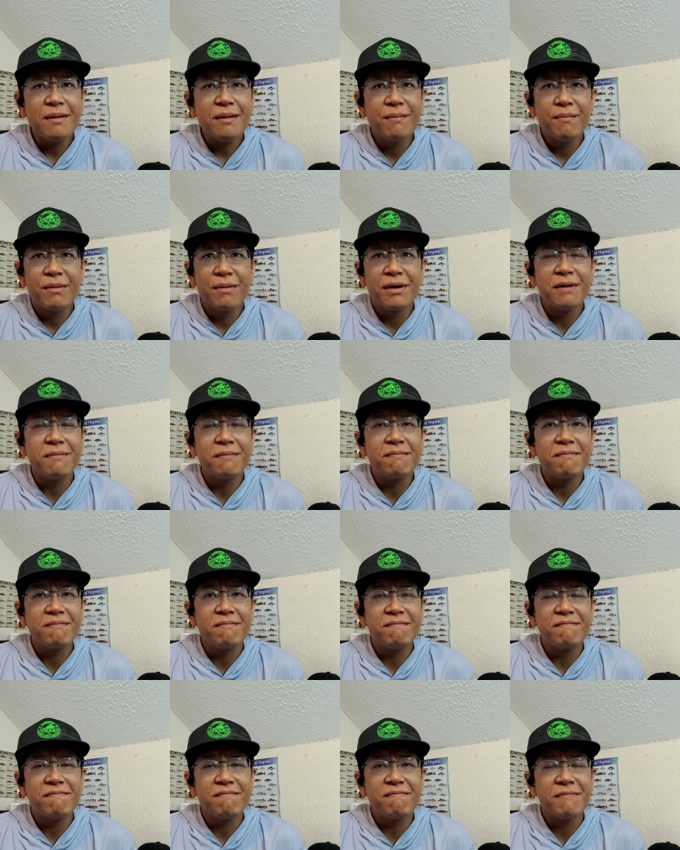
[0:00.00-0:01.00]
but,
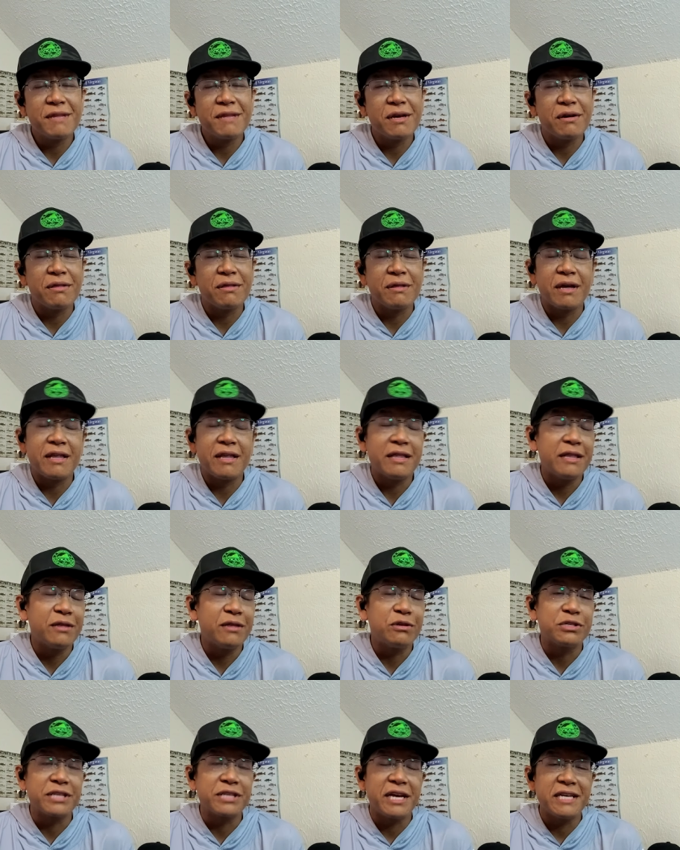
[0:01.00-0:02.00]
you know, and then
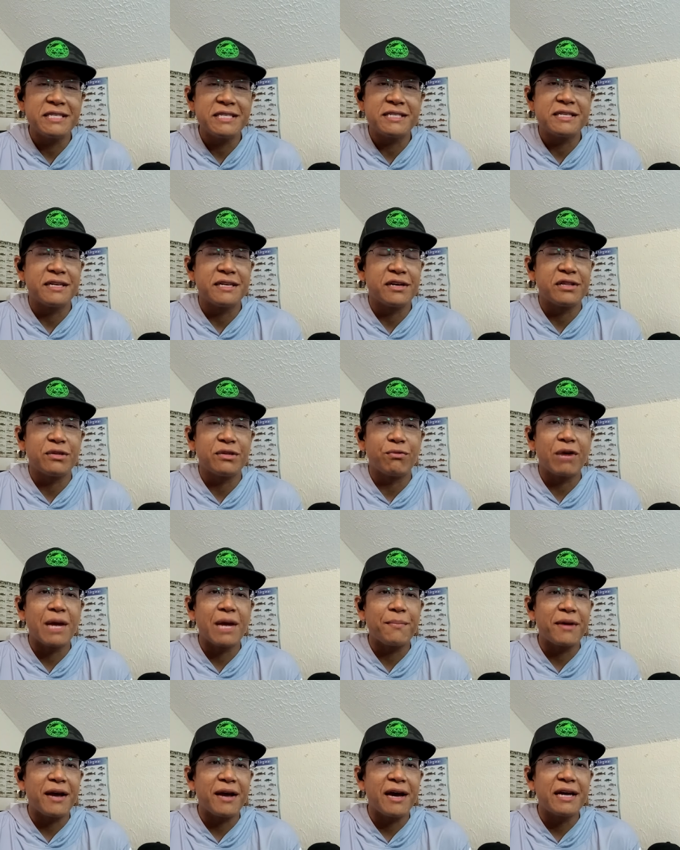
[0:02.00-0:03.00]
there's cases like on the
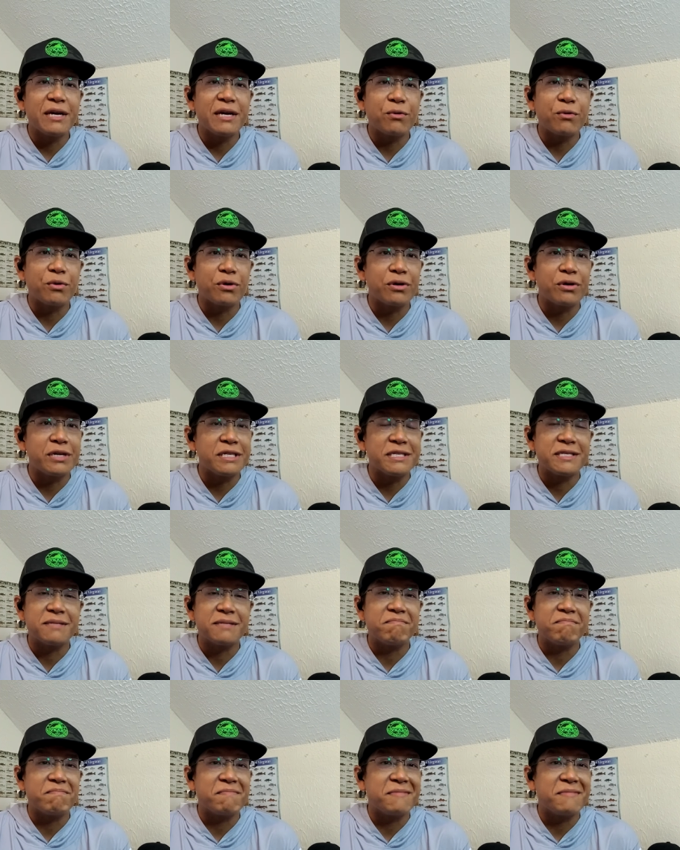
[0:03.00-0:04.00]
Rappahannock where it's
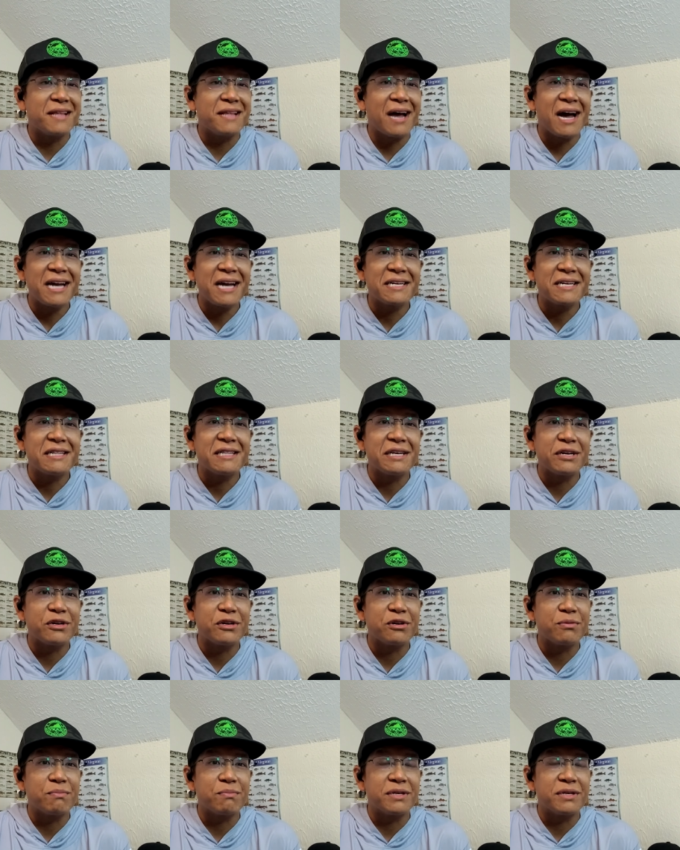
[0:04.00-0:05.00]
not
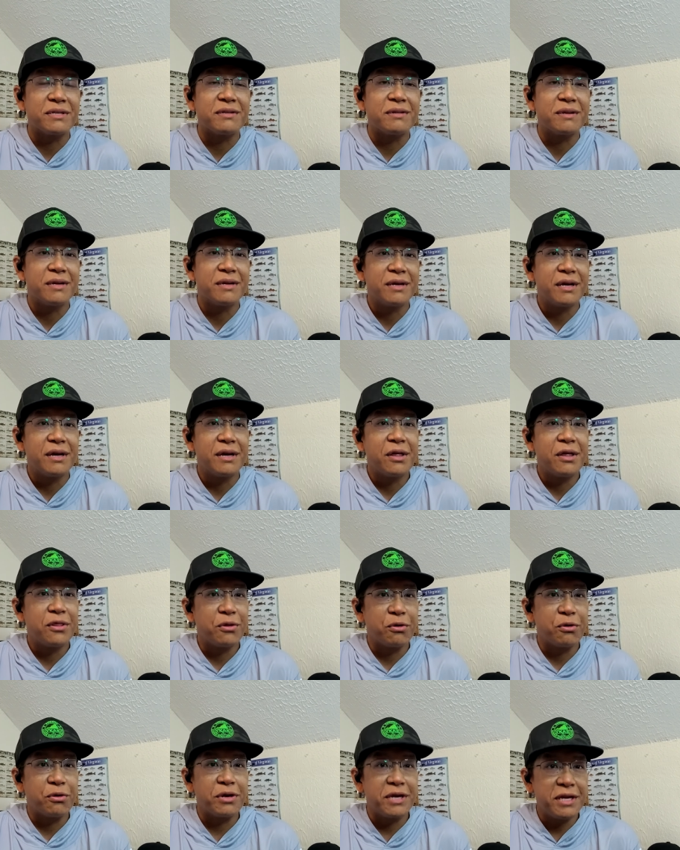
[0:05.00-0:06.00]
clear, but
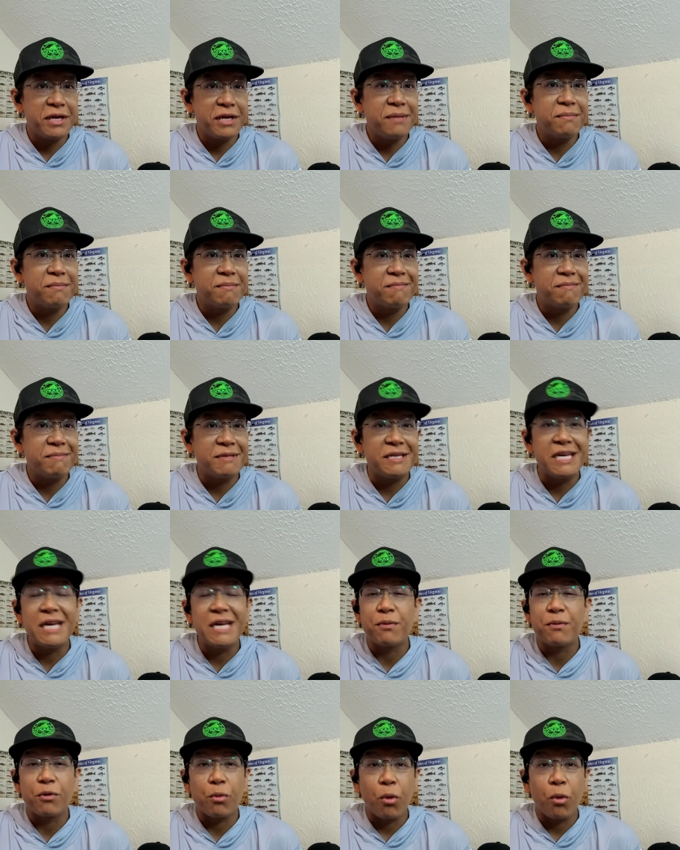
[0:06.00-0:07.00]
they're in
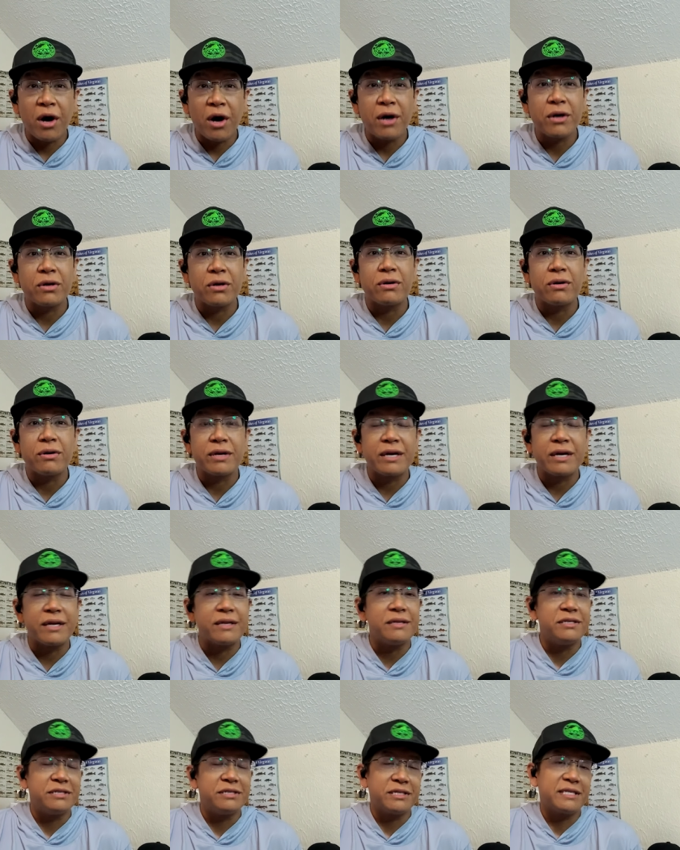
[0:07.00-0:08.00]
deeper water,
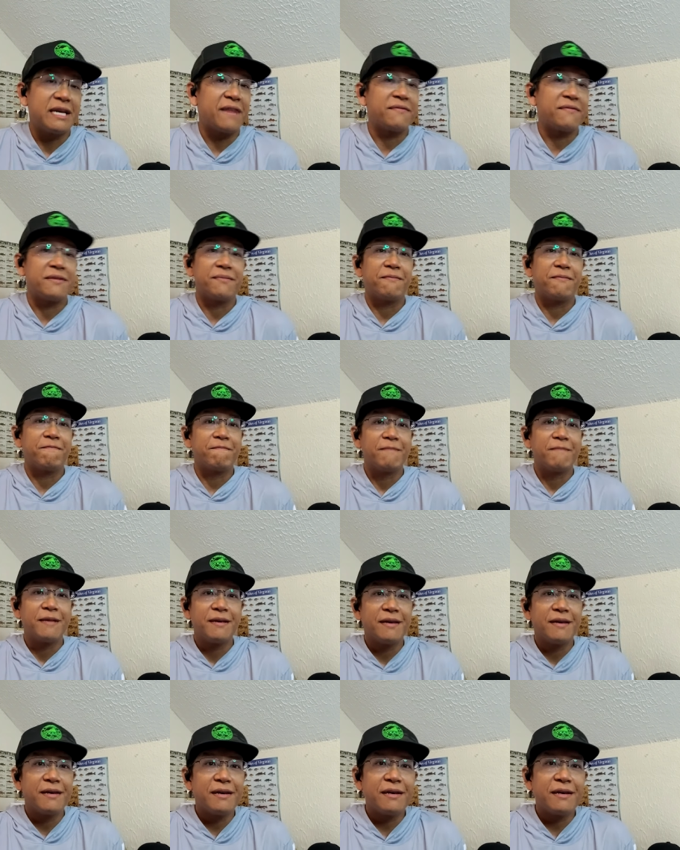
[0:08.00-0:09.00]
and you just have to,
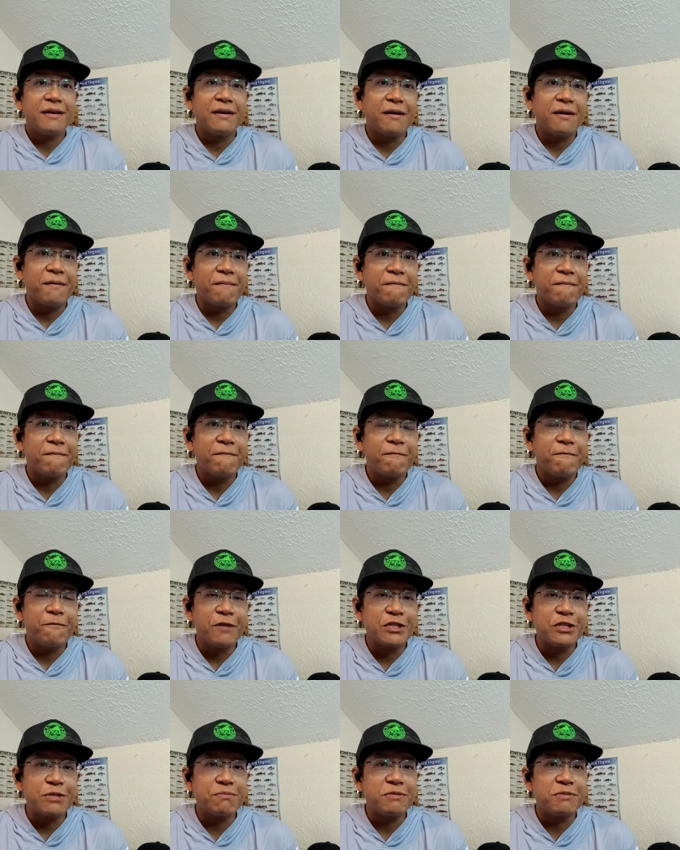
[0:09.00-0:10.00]
you know,
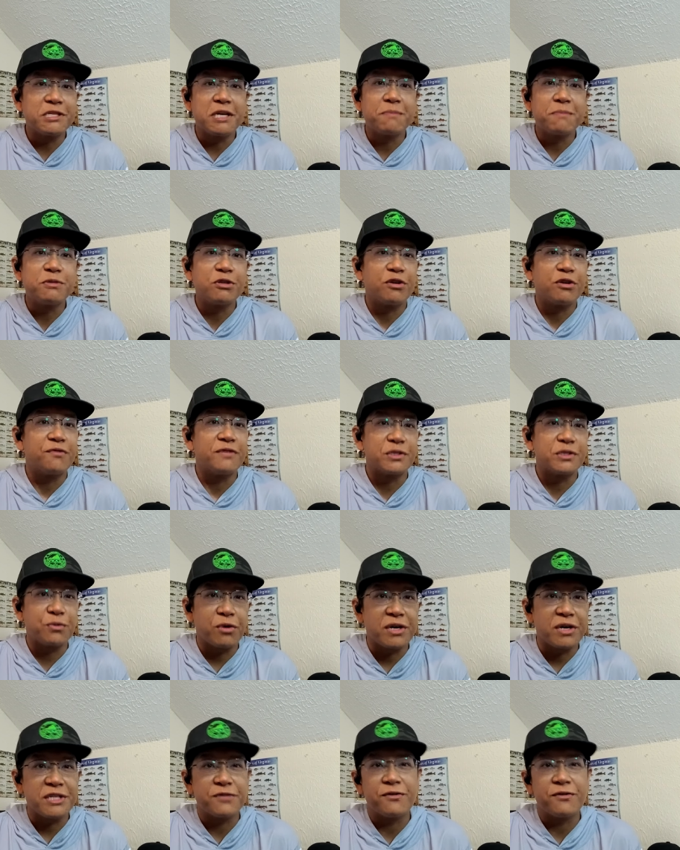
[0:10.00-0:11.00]
fish them
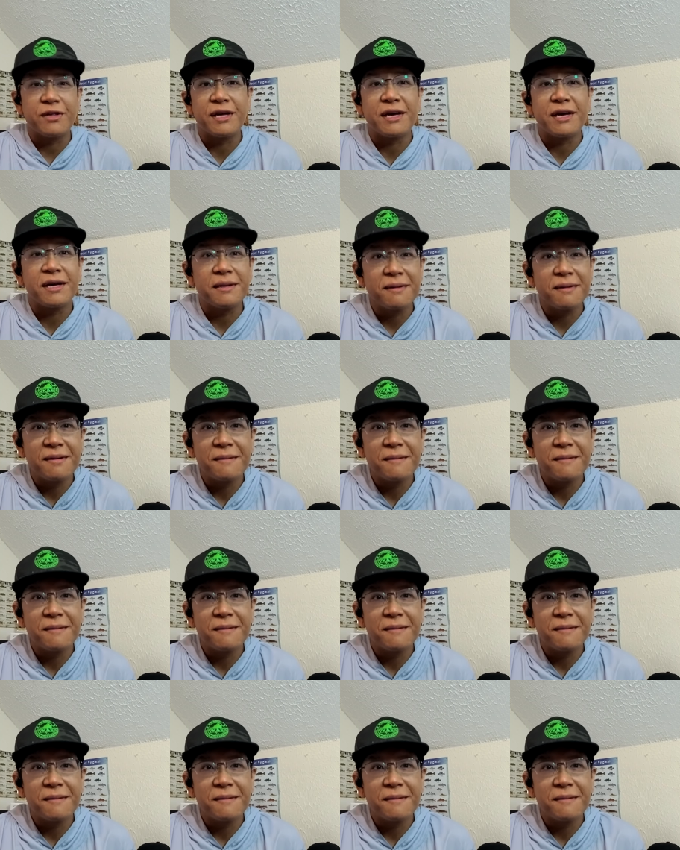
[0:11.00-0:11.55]
subsurface-wise for that.